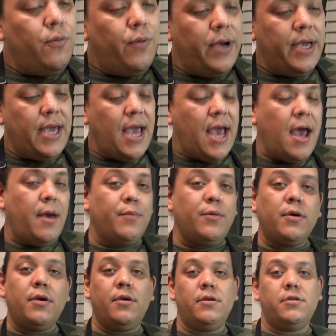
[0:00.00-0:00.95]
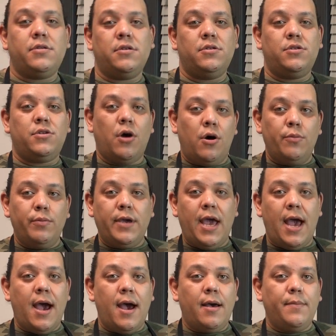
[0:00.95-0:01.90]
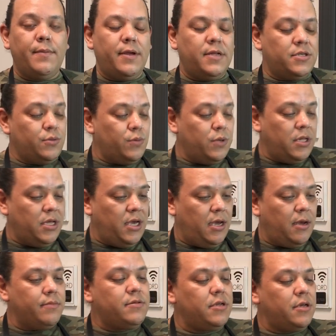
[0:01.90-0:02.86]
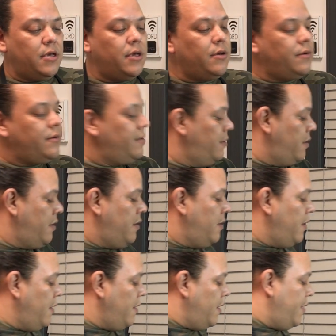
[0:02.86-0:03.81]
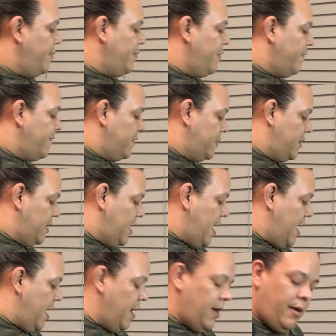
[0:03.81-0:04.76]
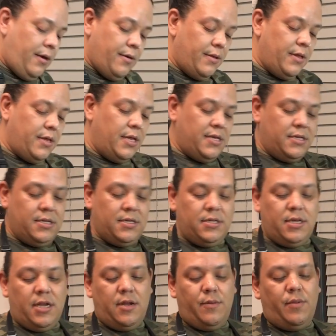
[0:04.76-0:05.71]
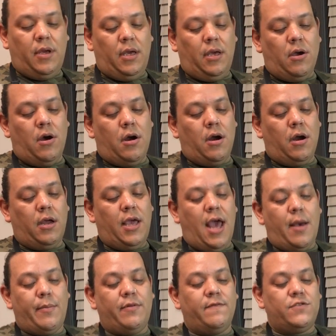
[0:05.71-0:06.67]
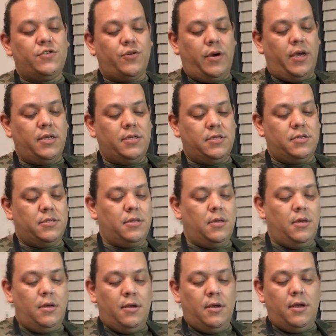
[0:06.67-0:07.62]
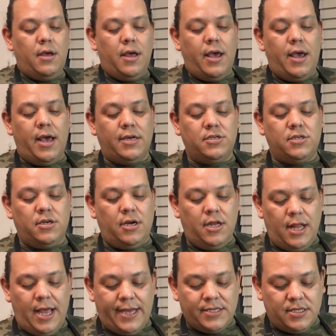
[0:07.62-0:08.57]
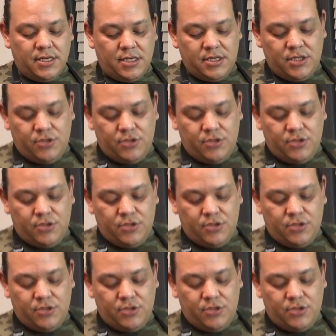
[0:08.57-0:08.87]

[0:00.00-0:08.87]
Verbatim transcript: wig cap. You can use a dome cap. It's really up to you. But for today, this is gonna be our cap of choice. Has your elastic